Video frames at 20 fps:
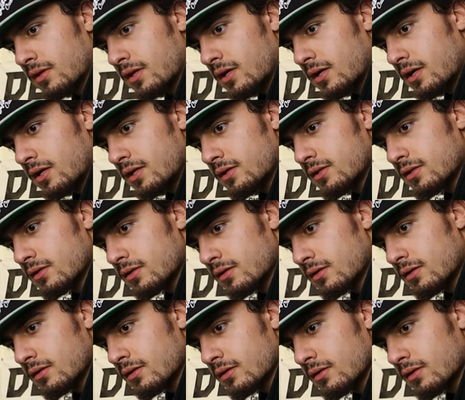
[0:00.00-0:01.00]
third.
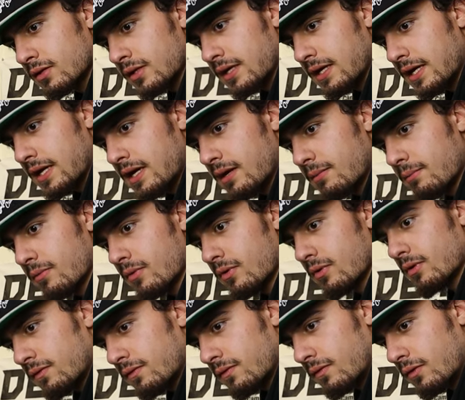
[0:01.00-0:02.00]
Yep,
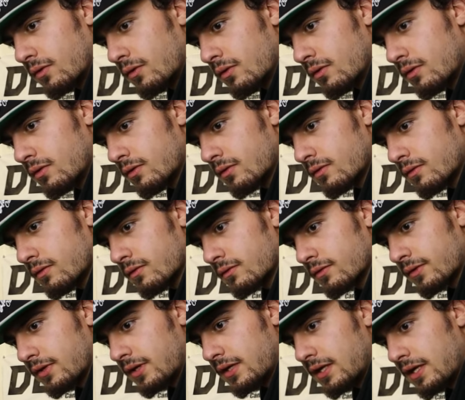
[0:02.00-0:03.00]
fourth.
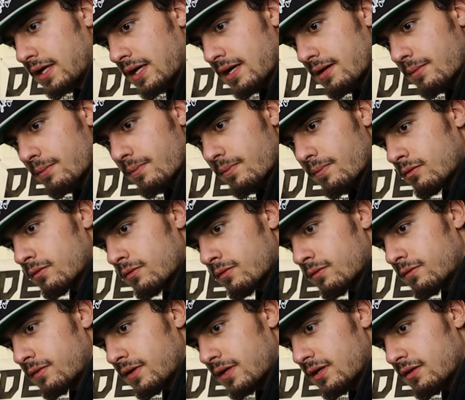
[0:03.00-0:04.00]
Yep,
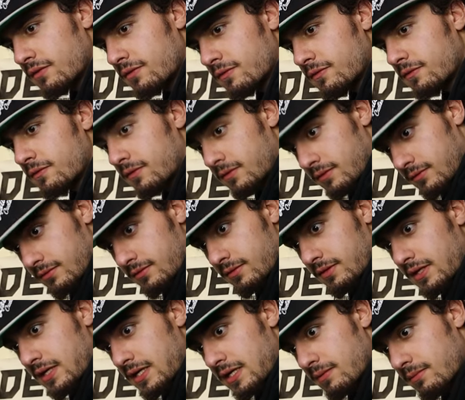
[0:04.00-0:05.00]
fifth.
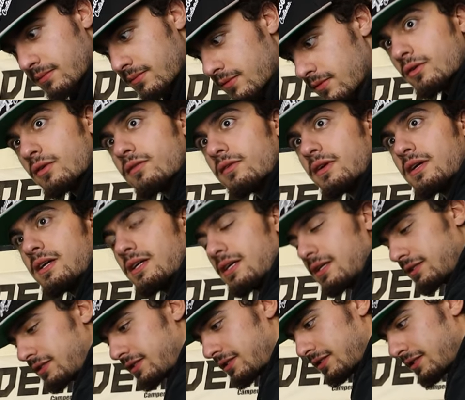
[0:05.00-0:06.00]
Yep,
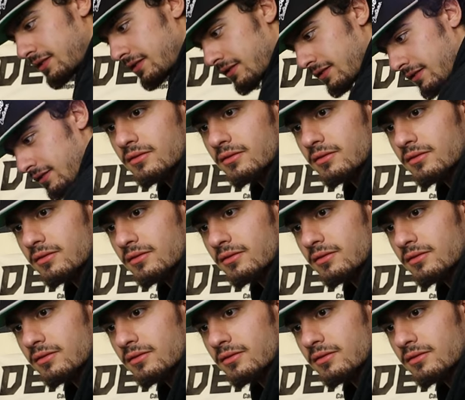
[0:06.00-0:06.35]
reverse.